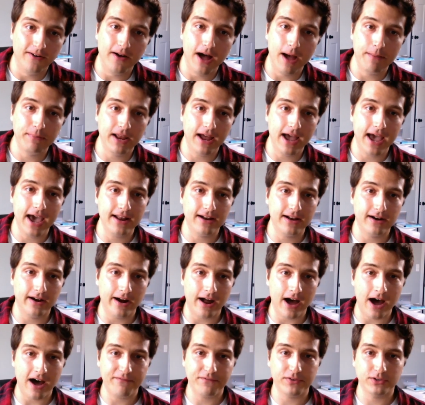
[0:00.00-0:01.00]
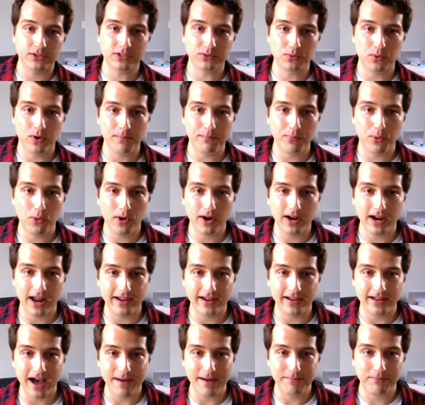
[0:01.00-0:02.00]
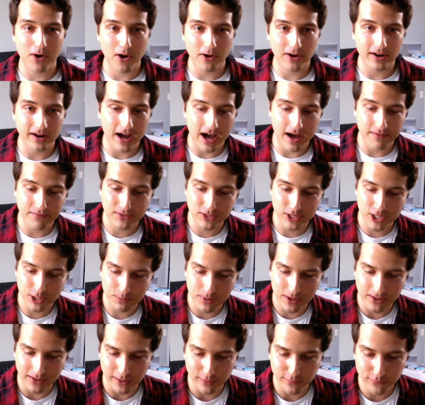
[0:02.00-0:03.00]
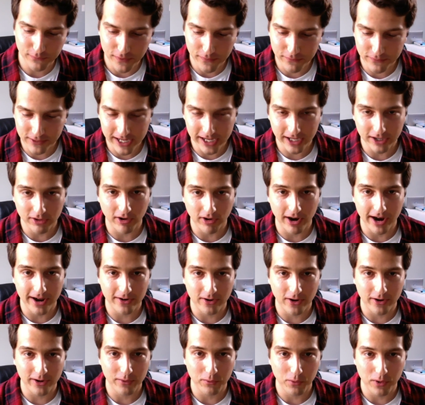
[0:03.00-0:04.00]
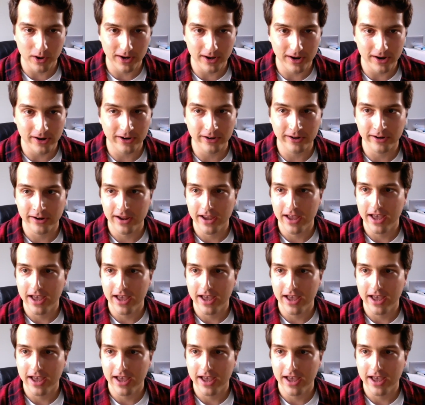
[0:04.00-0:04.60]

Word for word: I mean, I had an office at one point. I, I bought an office. I spent like 15 grand on it one year.